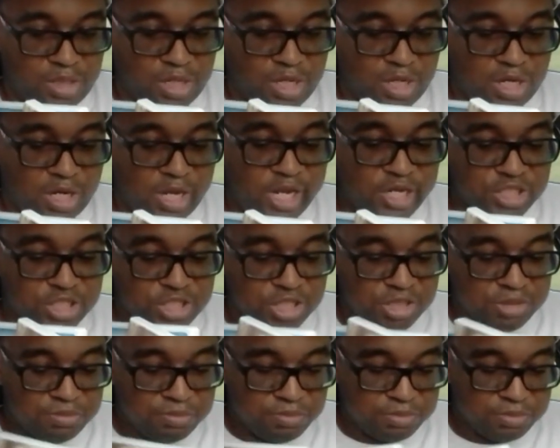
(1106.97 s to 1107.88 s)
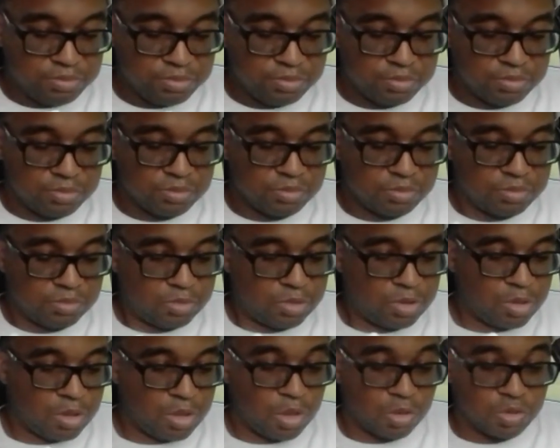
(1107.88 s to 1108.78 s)
collection
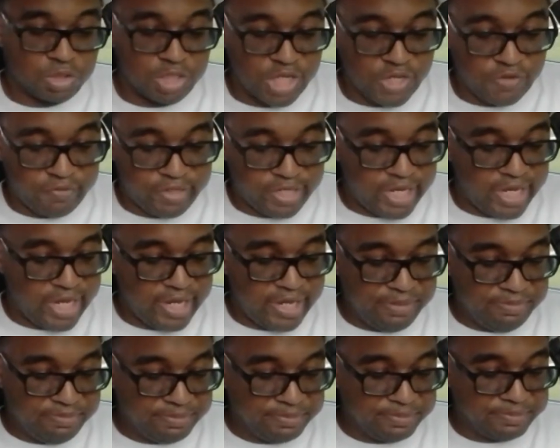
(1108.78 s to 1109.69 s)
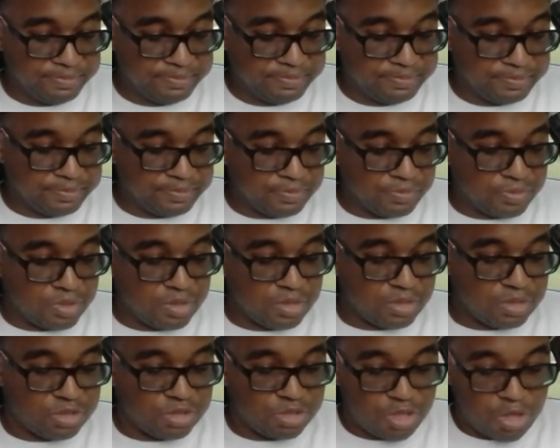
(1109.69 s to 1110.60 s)
on DVD.
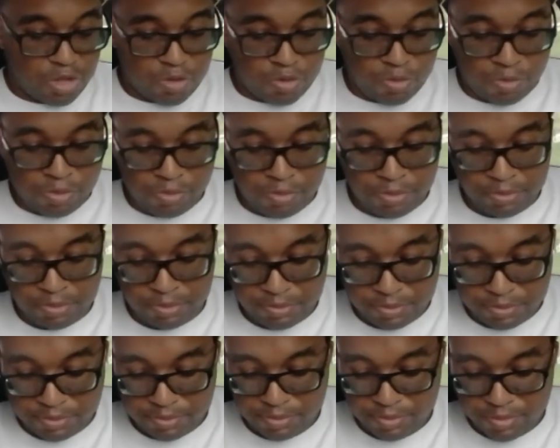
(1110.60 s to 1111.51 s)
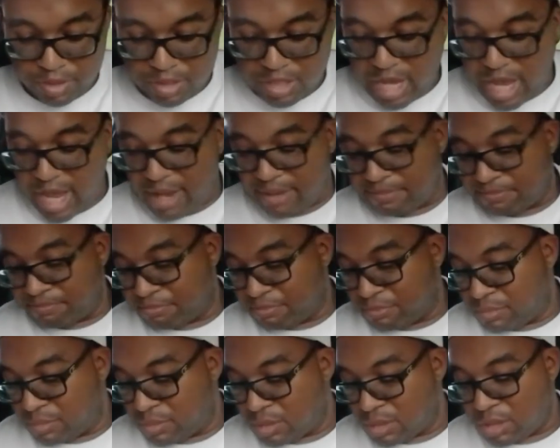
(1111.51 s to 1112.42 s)
So, yeah.
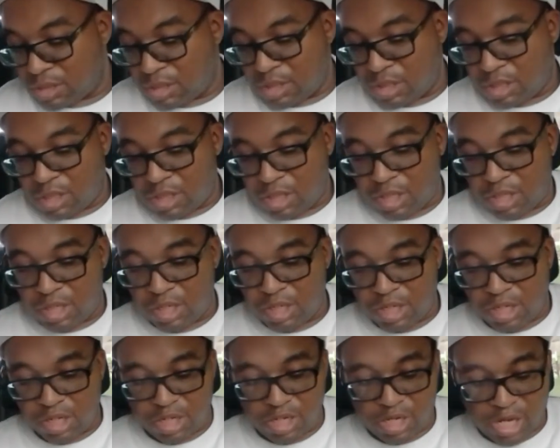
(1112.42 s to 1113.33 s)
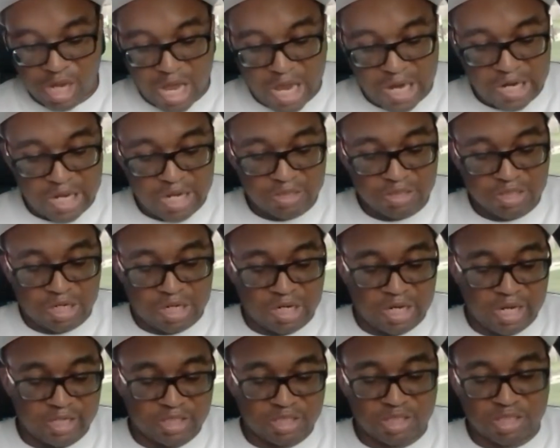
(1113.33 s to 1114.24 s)
And I love to
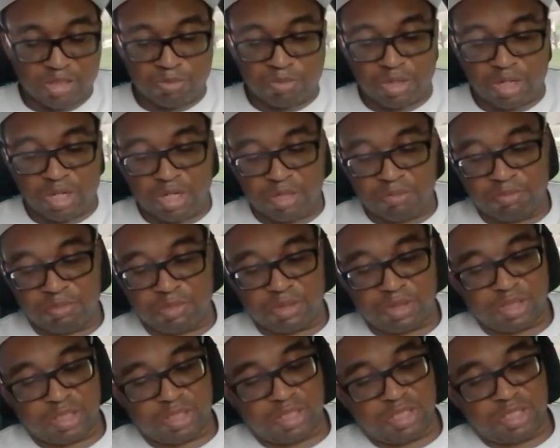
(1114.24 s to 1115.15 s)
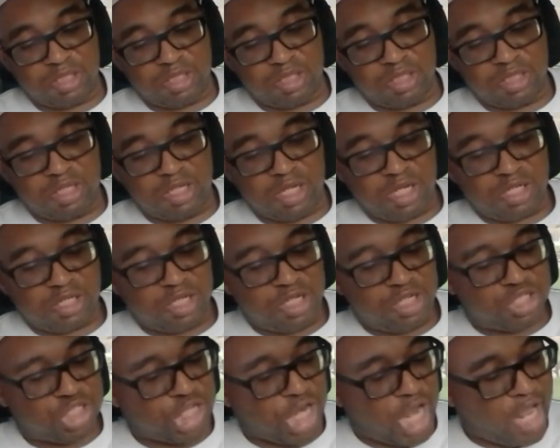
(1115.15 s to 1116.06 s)
collect some uh,
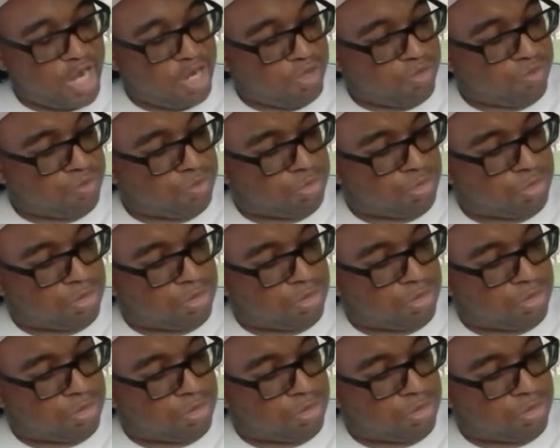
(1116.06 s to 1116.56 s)
Disney Channel